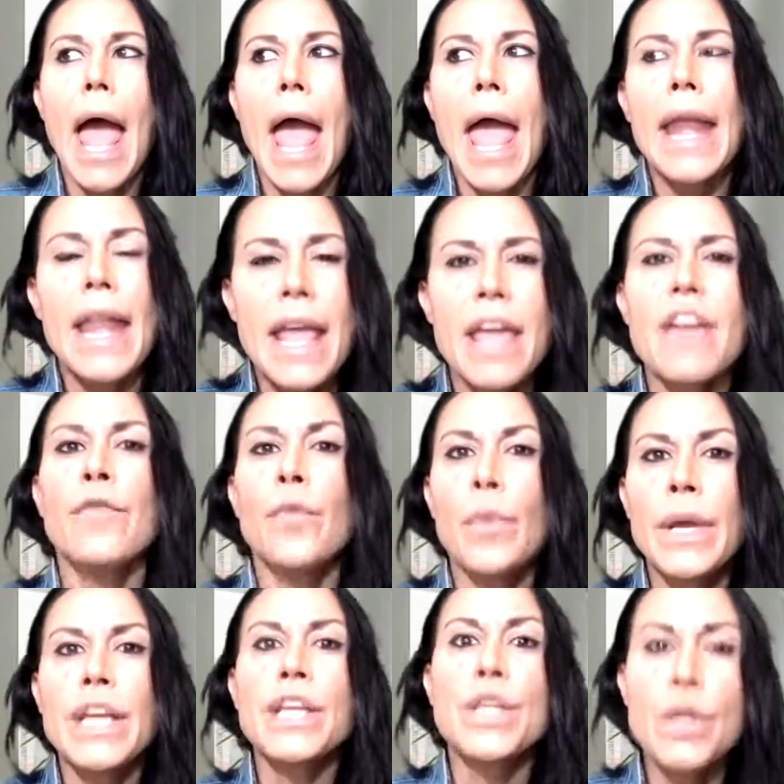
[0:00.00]
And if we
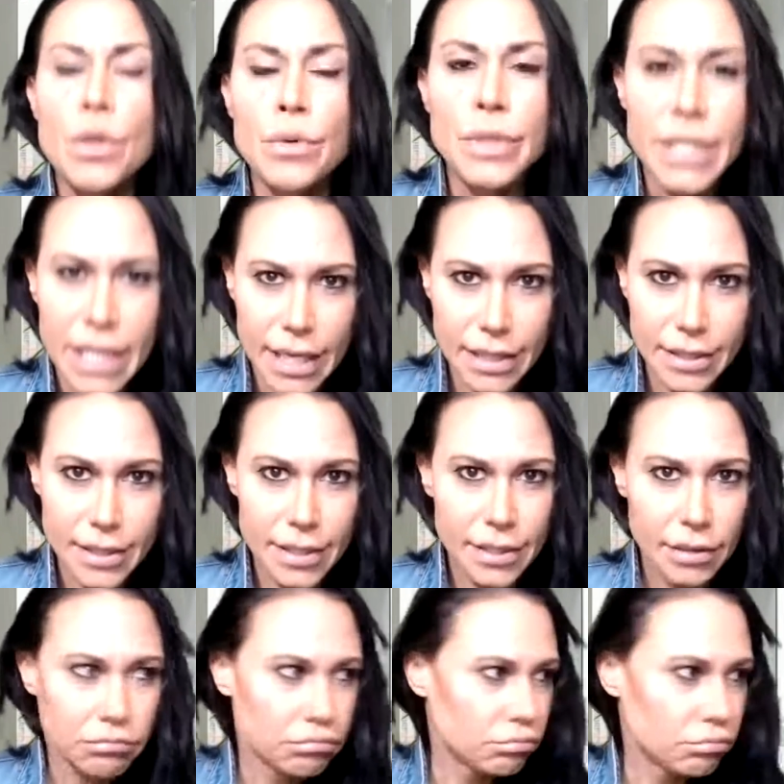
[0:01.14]
use it
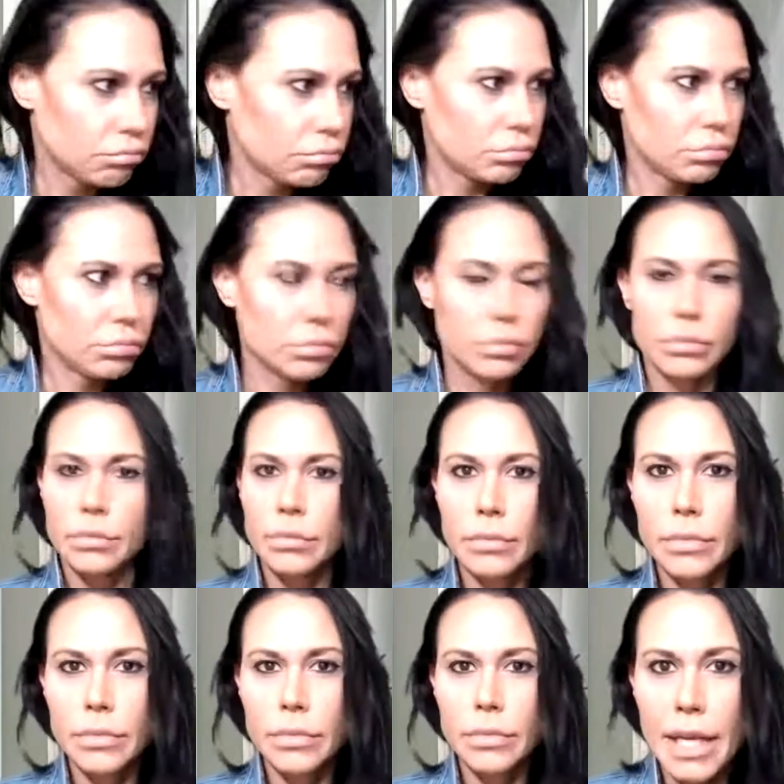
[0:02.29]

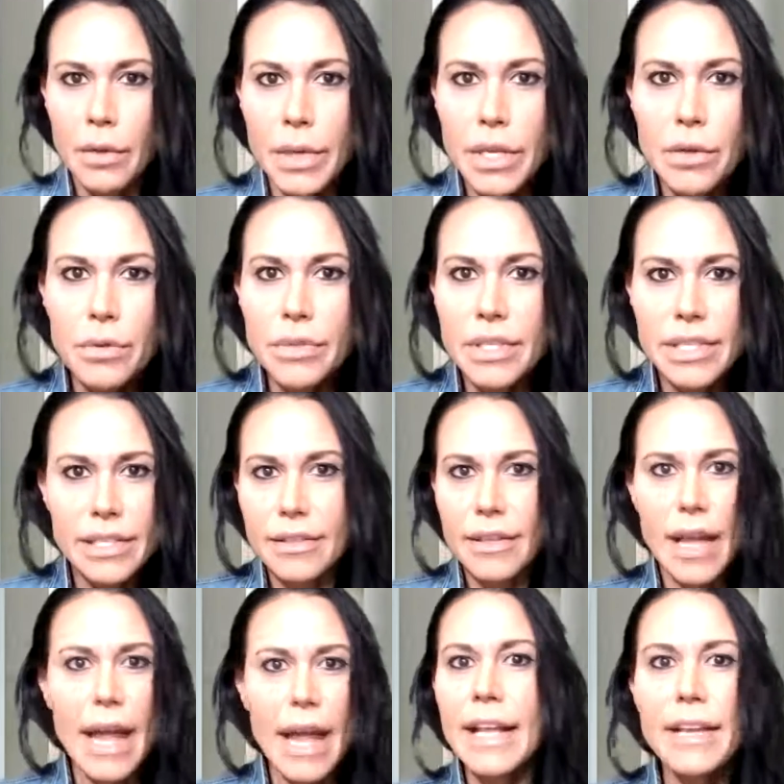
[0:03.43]
like we use
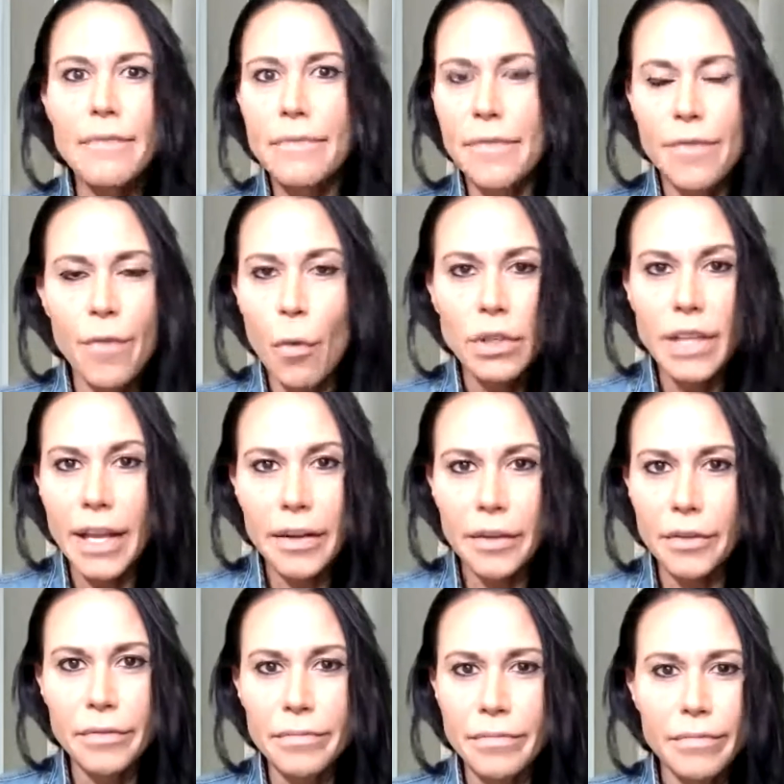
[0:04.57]
any
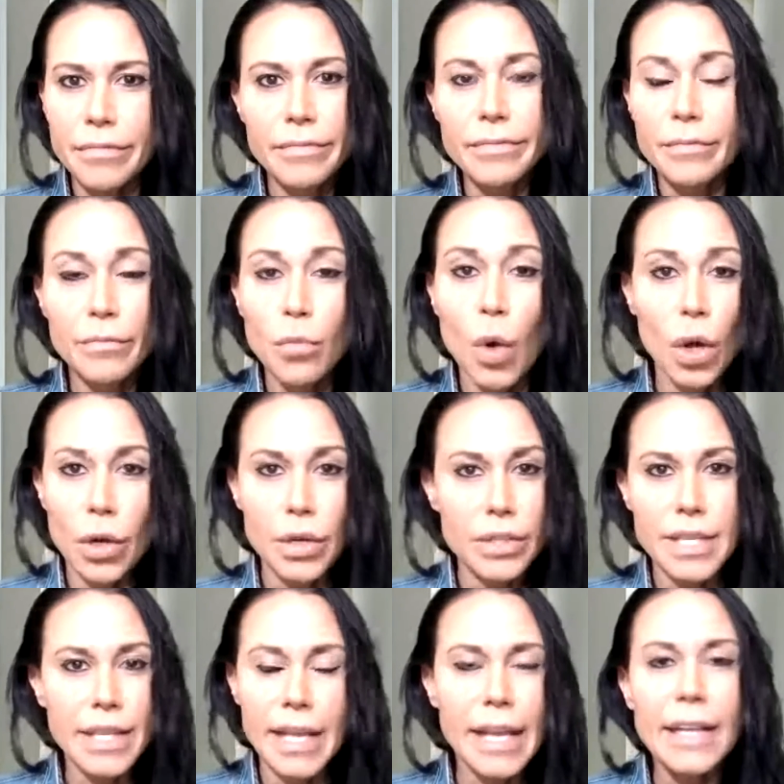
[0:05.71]
4-letter
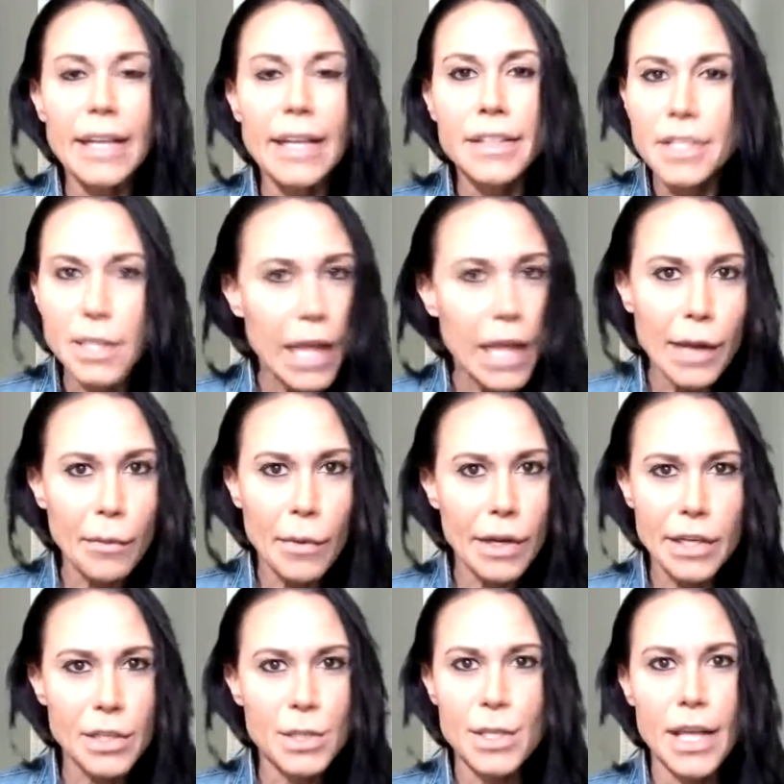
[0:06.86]
words in the English
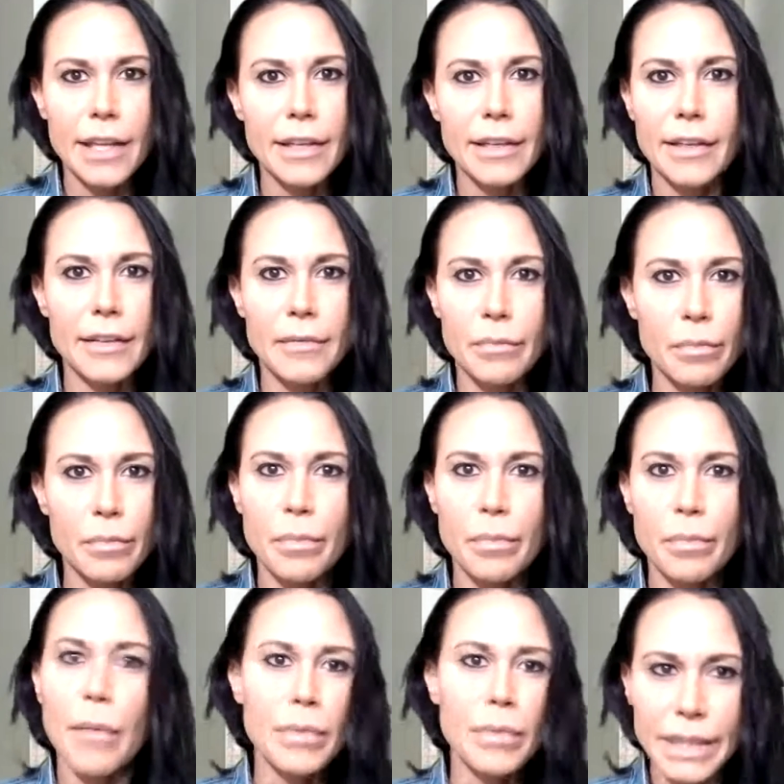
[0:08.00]
language that
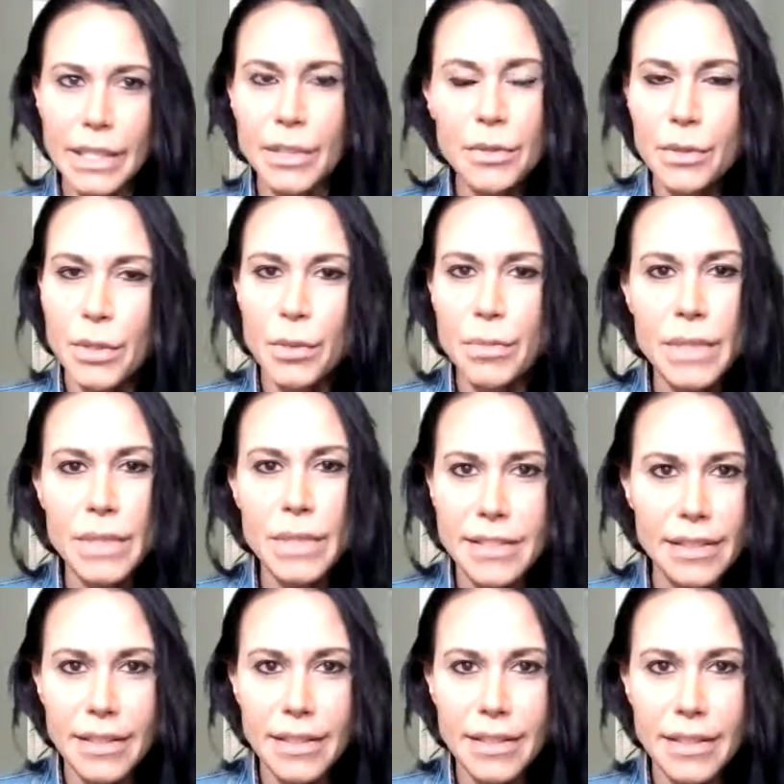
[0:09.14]
probably YouTube
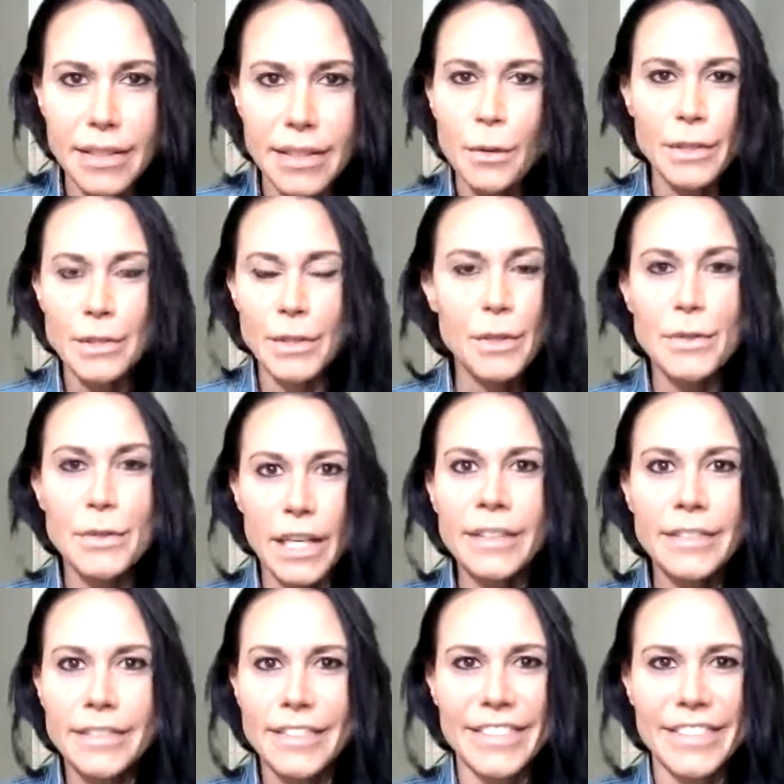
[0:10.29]
doesn't condone us using,